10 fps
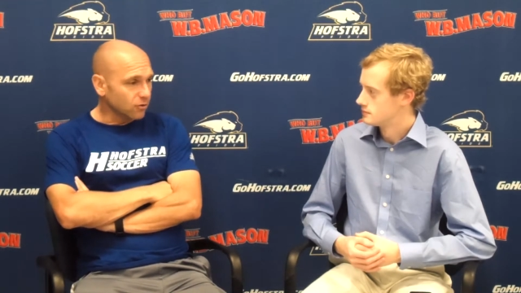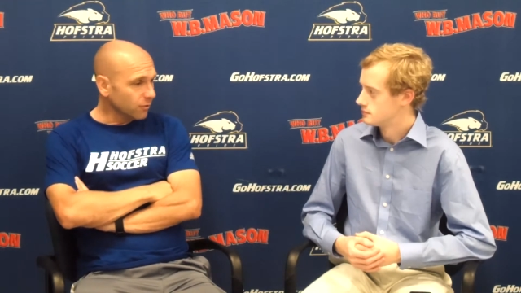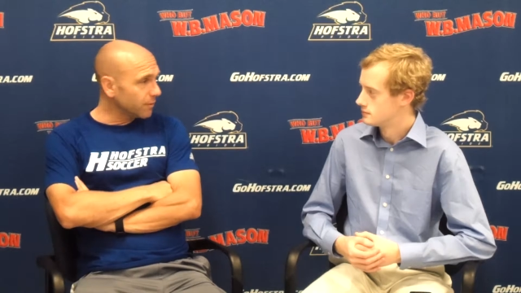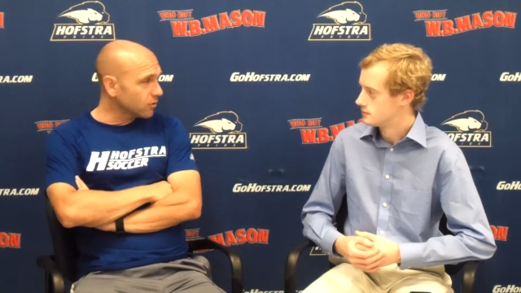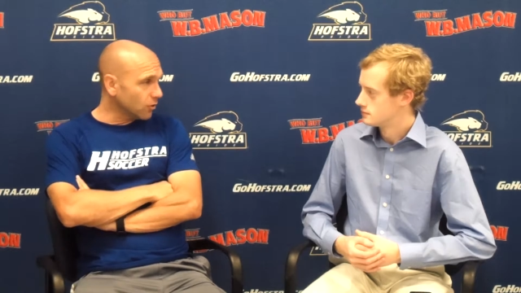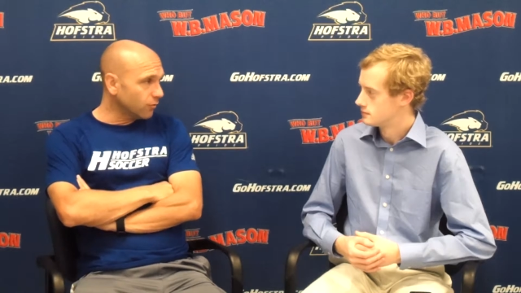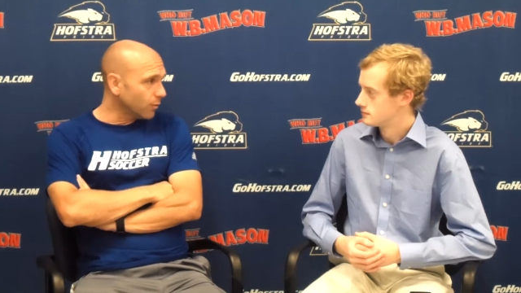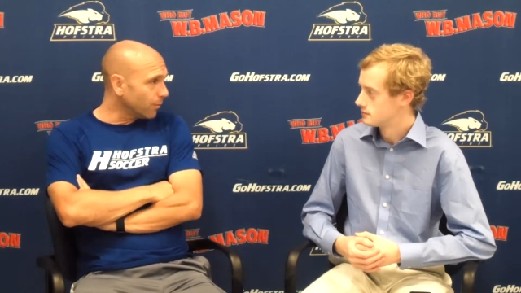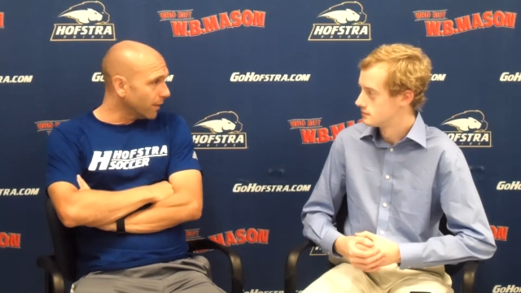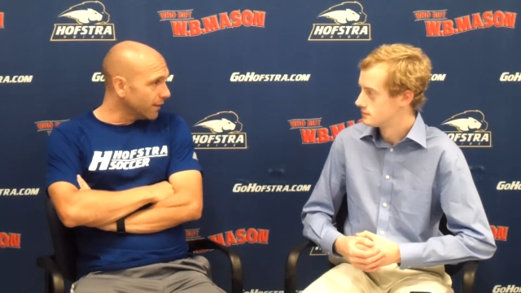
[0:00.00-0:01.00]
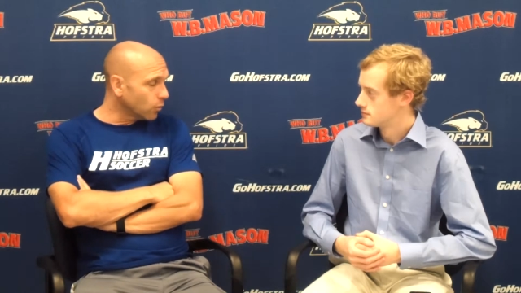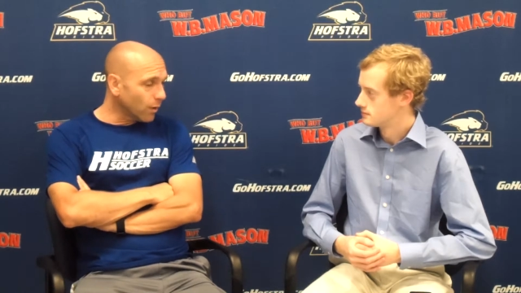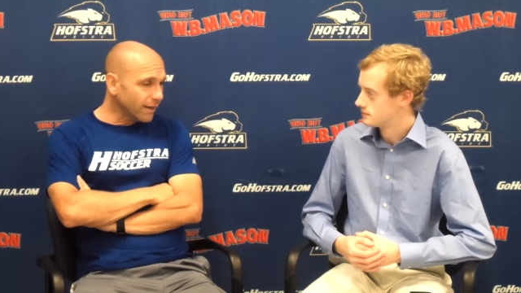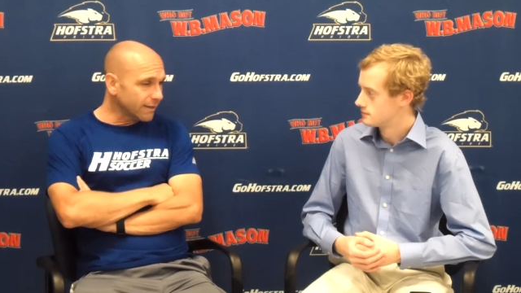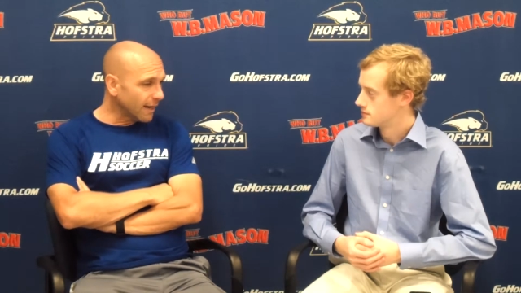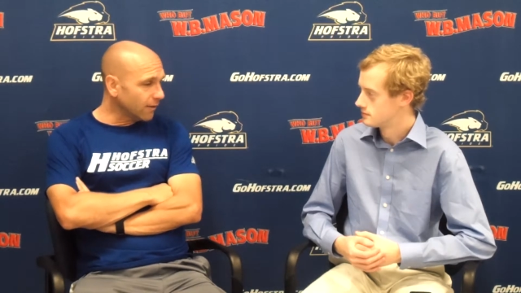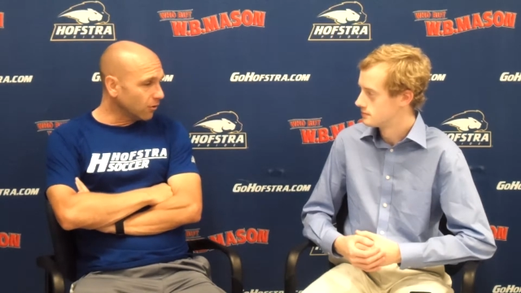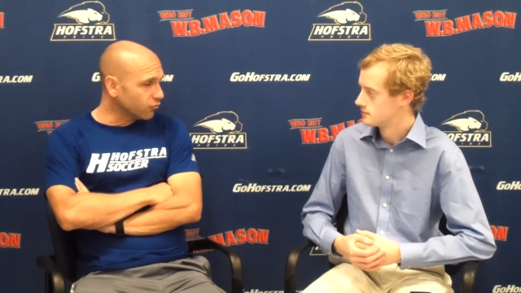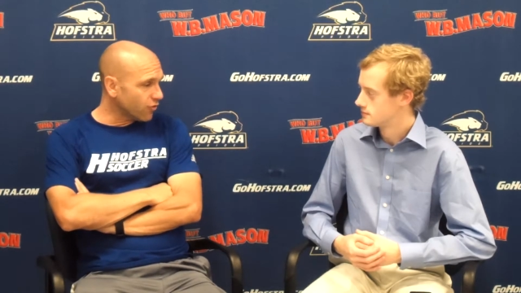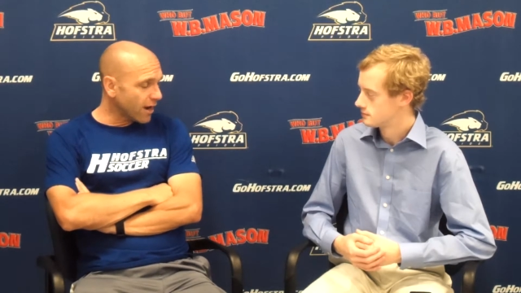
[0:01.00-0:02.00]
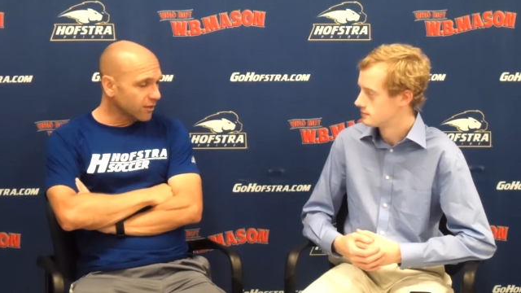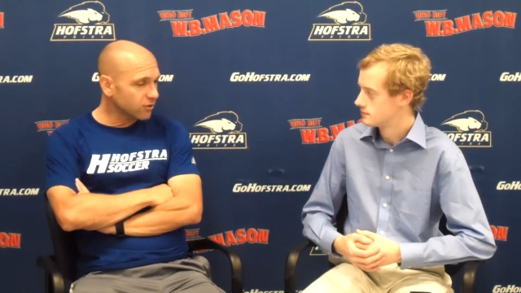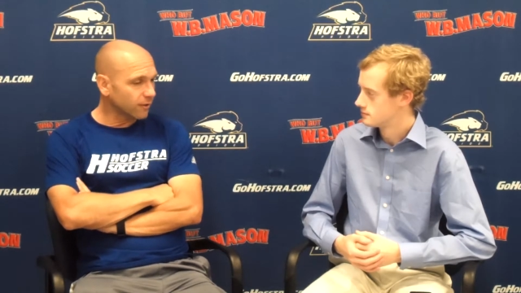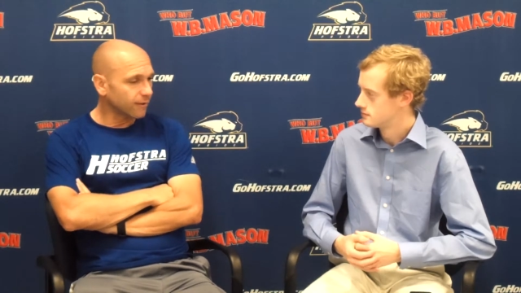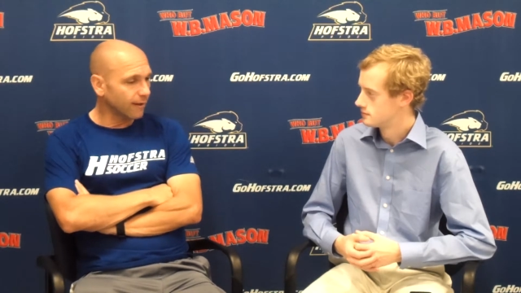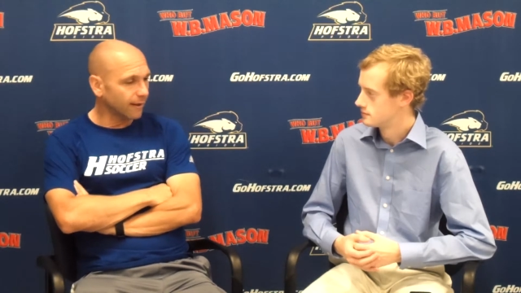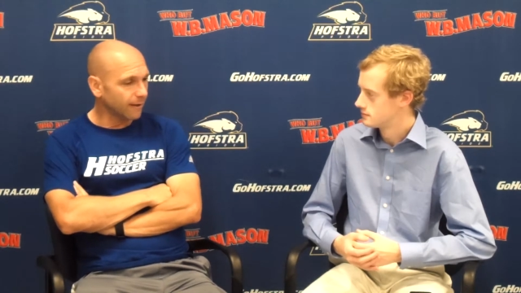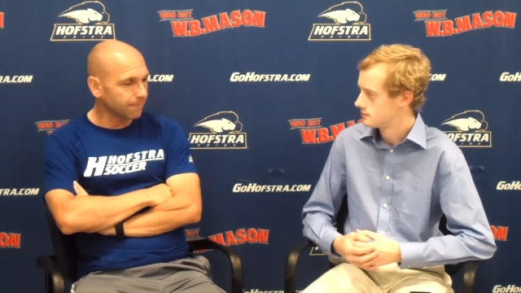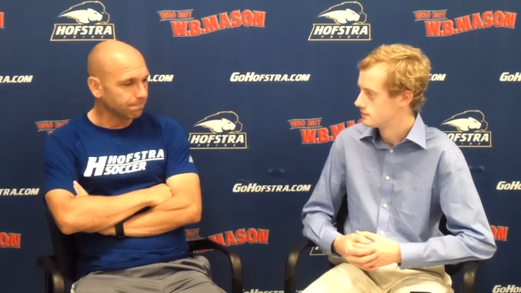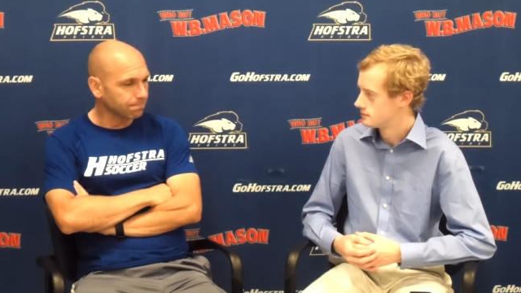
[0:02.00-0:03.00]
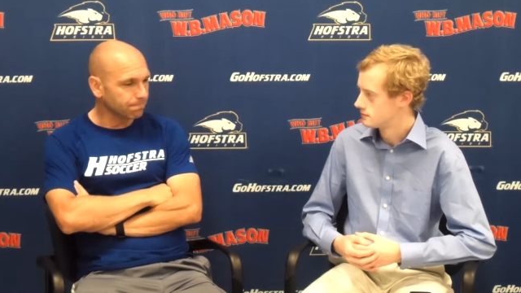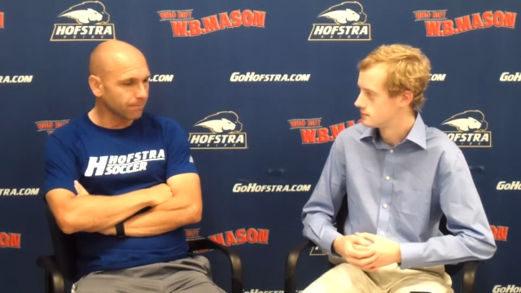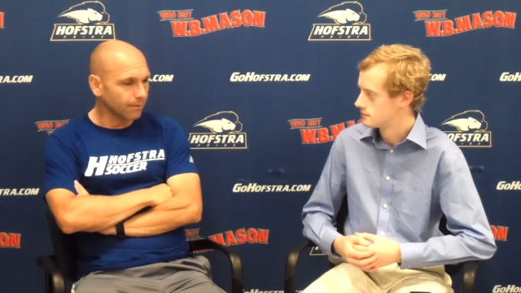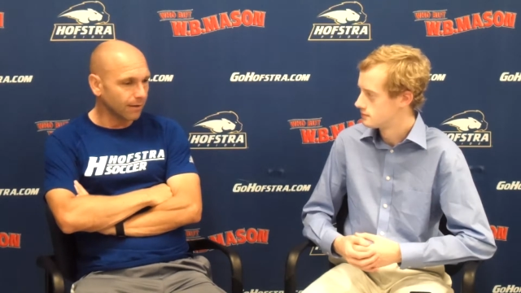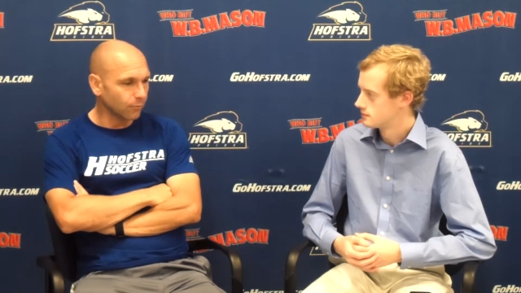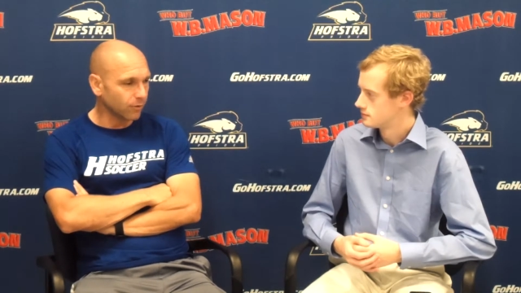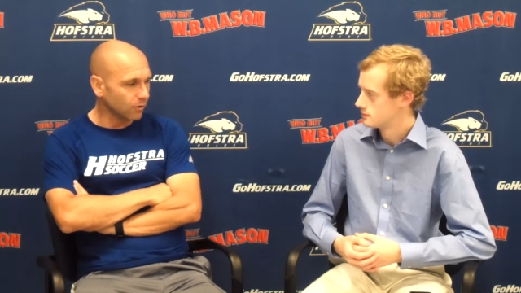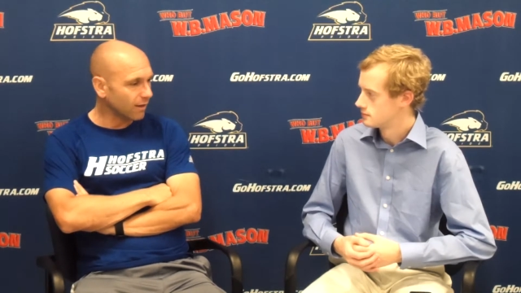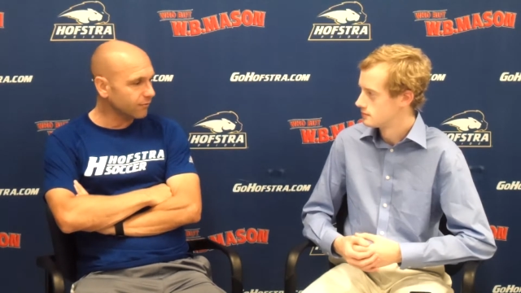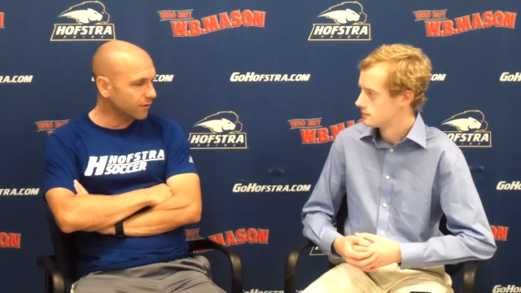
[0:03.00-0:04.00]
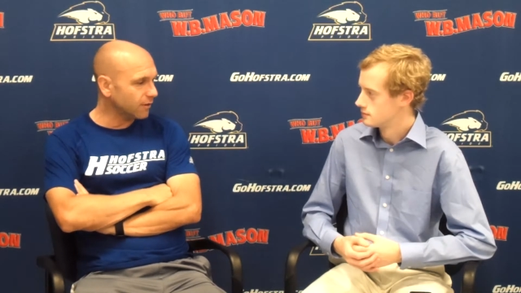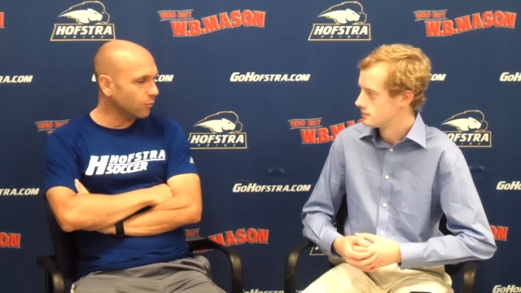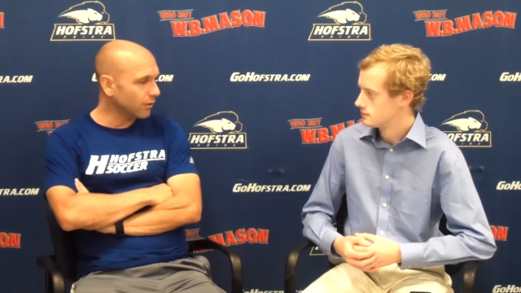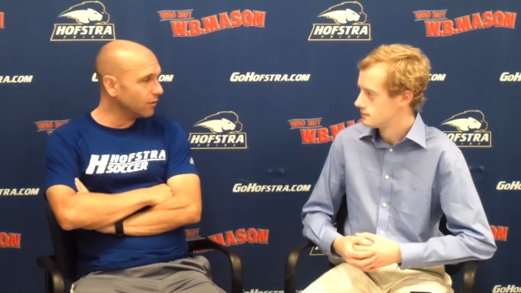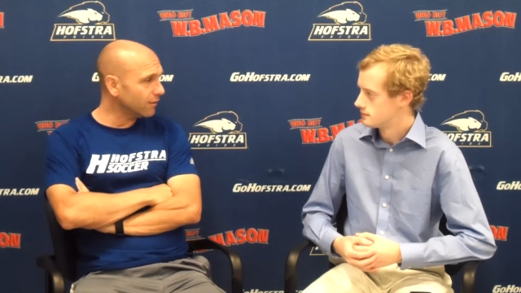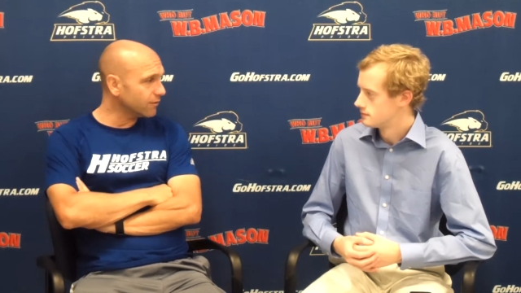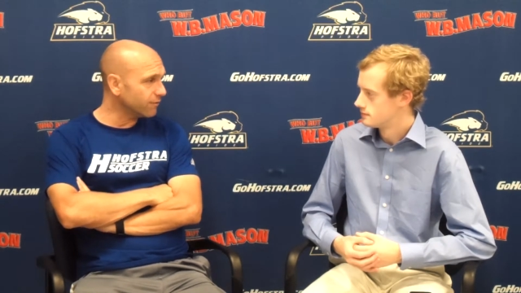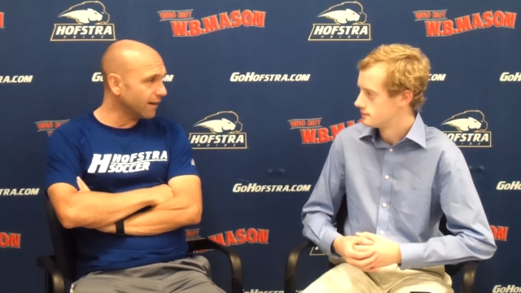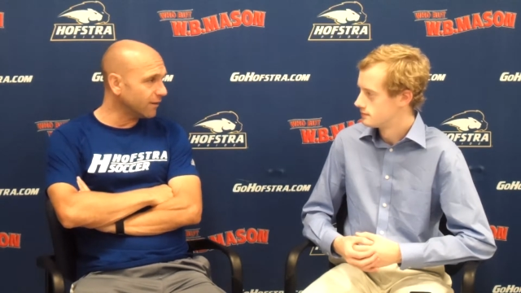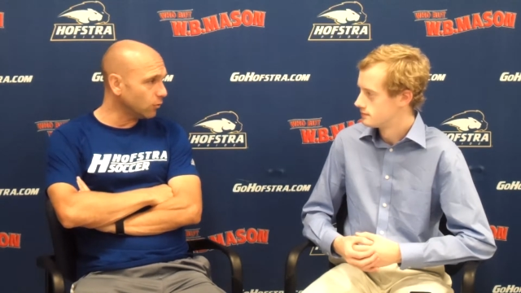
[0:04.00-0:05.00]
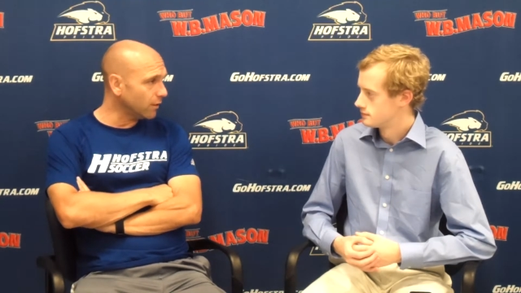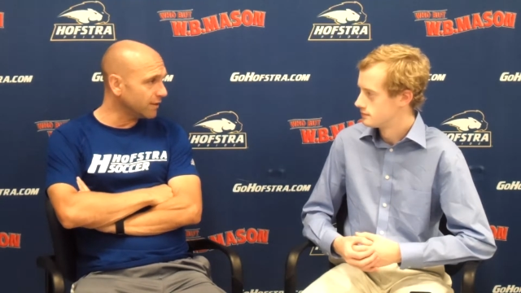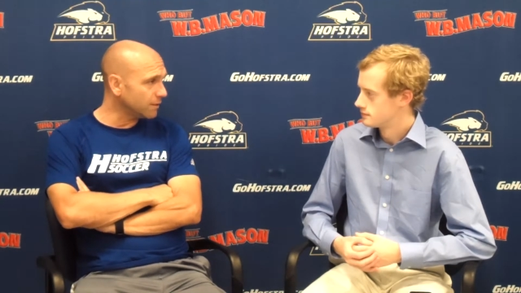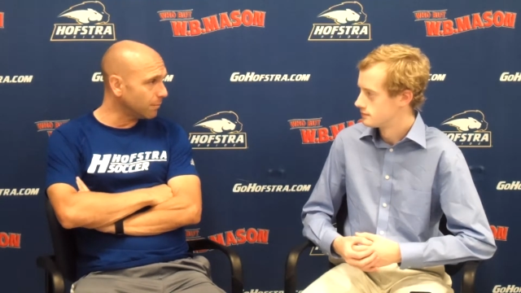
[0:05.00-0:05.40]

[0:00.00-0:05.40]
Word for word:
Speaker 1: It's going to be tough. We're playing away again on grass, uh, and we're going to have to we're going to have to find a way